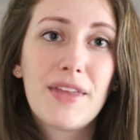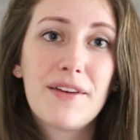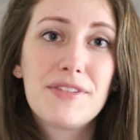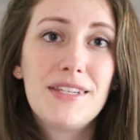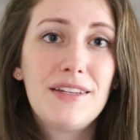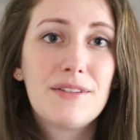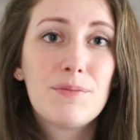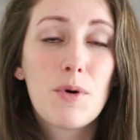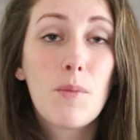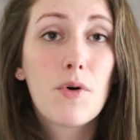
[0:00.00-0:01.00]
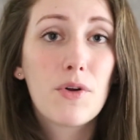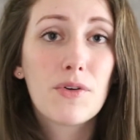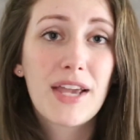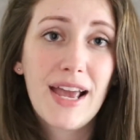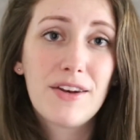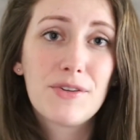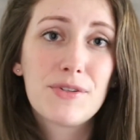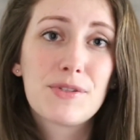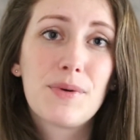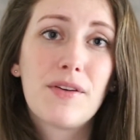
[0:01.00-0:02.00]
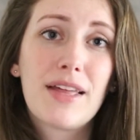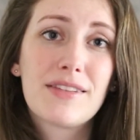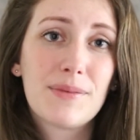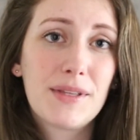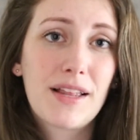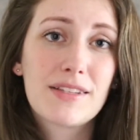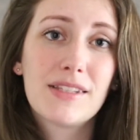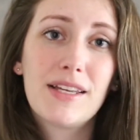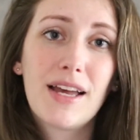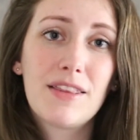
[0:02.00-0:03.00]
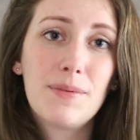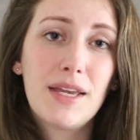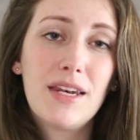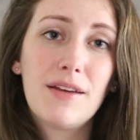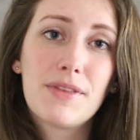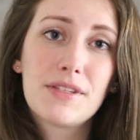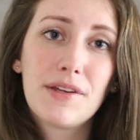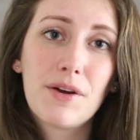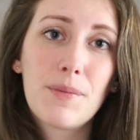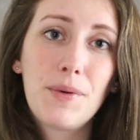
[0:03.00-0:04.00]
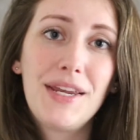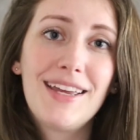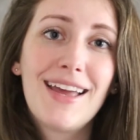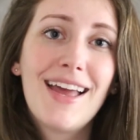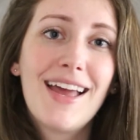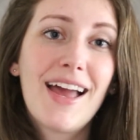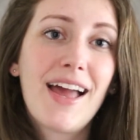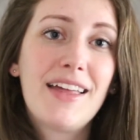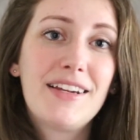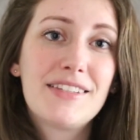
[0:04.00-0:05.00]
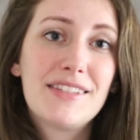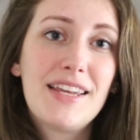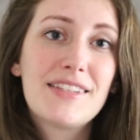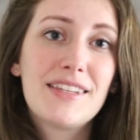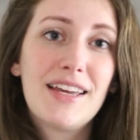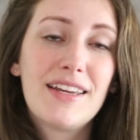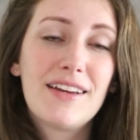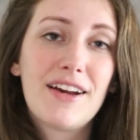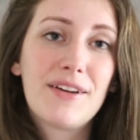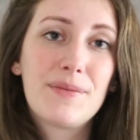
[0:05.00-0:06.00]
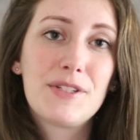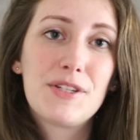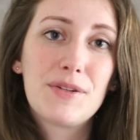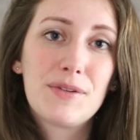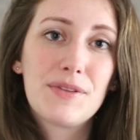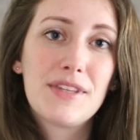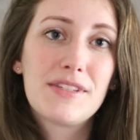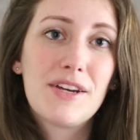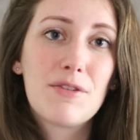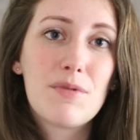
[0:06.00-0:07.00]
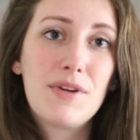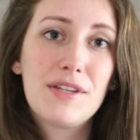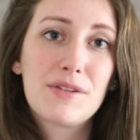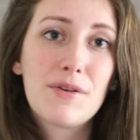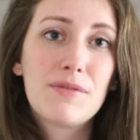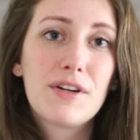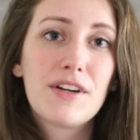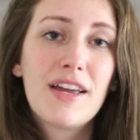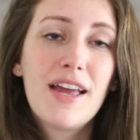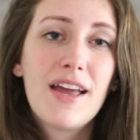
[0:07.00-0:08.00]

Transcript: I've seen memorial candles where that's something that's lit at the beginning of the ceremony and it stays lit until the ceremony is over.